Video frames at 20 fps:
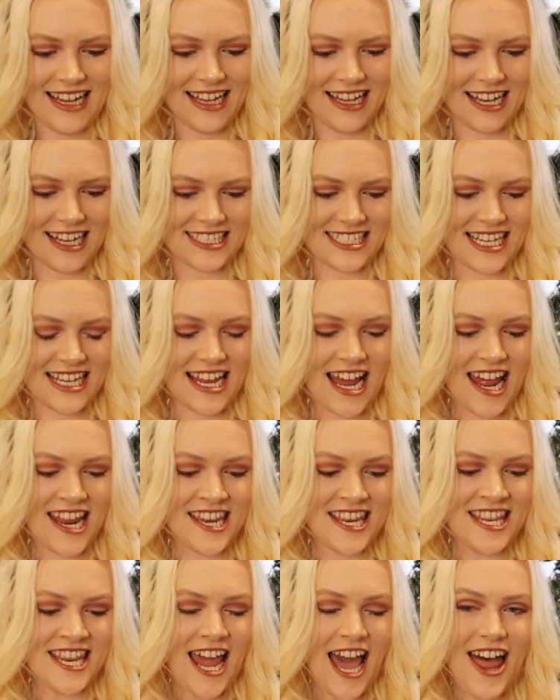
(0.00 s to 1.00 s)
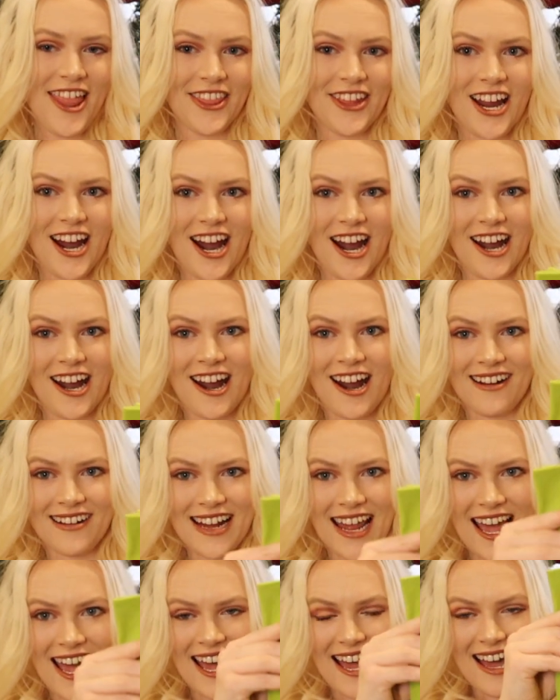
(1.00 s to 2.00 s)
got a another
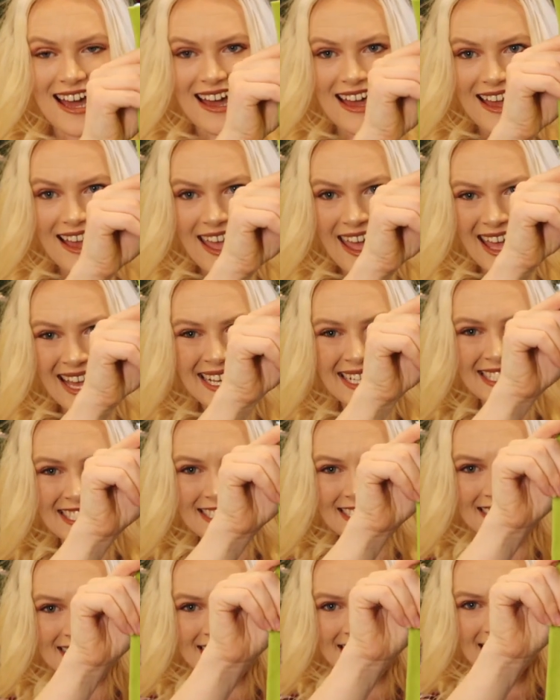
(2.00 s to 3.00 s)
uh, hand